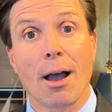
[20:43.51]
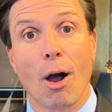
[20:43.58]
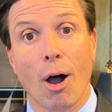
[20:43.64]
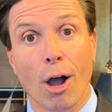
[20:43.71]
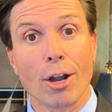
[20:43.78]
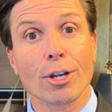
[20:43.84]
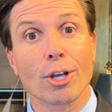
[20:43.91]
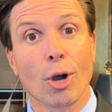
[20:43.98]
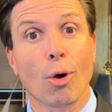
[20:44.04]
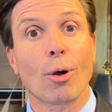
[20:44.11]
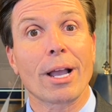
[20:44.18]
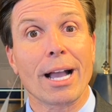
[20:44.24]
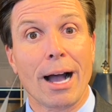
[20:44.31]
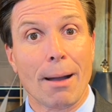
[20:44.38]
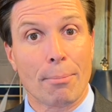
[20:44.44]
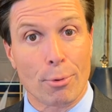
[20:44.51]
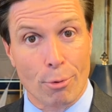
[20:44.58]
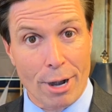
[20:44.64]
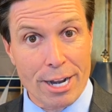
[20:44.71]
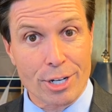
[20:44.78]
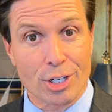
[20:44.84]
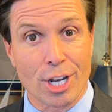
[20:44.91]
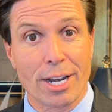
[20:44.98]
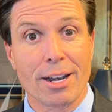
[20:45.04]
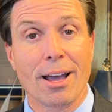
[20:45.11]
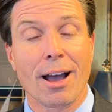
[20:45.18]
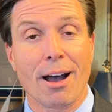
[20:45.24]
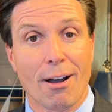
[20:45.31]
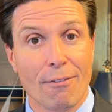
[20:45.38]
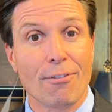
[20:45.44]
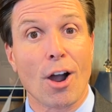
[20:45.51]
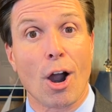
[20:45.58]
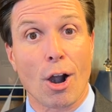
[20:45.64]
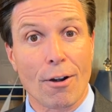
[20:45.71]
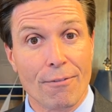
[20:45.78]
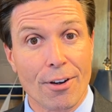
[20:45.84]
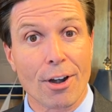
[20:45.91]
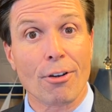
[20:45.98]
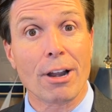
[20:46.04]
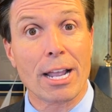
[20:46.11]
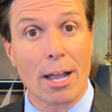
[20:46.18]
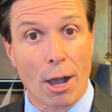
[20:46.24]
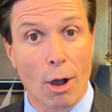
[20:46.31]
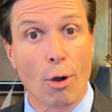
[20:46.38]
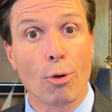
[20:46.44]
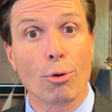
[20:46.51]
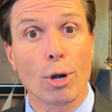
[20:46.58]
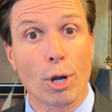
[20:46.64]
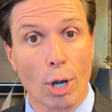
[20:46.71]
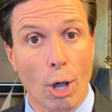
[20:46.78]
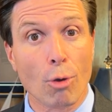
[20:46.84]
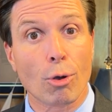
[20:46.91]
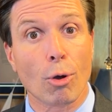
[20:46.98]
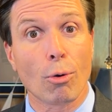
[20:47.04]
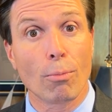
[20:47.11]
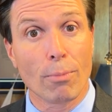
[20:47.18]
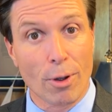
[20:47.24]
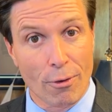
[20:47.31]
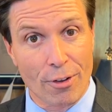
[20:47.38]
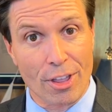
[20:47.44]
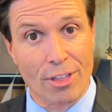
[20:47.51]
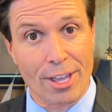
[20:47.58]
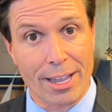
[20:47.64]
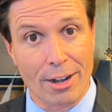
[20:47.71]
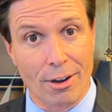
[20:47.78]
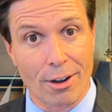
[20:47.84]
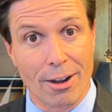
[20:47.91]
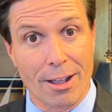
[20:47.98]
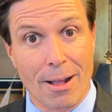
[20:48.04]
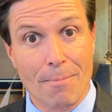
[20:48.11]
ongoing operation of our very own local movie theater.